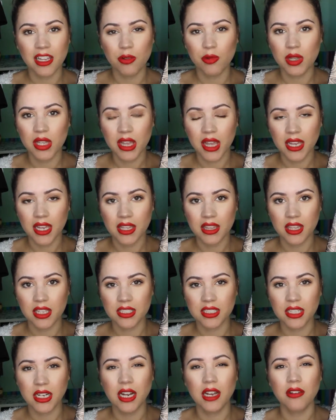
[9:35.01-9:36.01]
I really like it. The
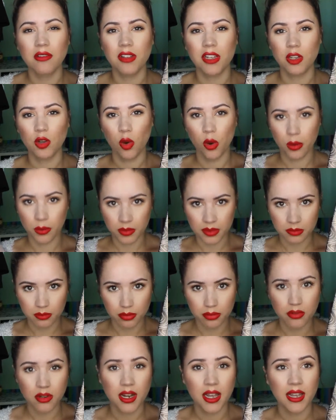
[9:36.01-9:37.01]
style of like Corpse
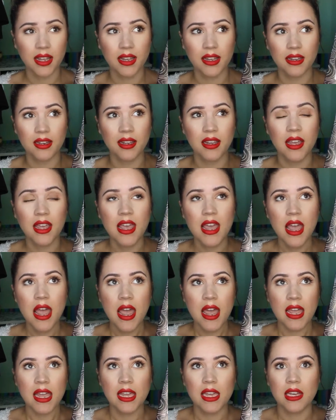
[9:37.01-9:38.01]
Bride
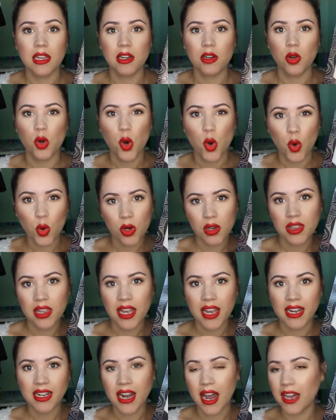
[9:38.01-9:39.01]
and
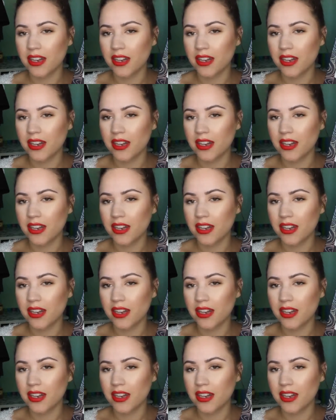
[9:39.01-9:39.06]
Coraline.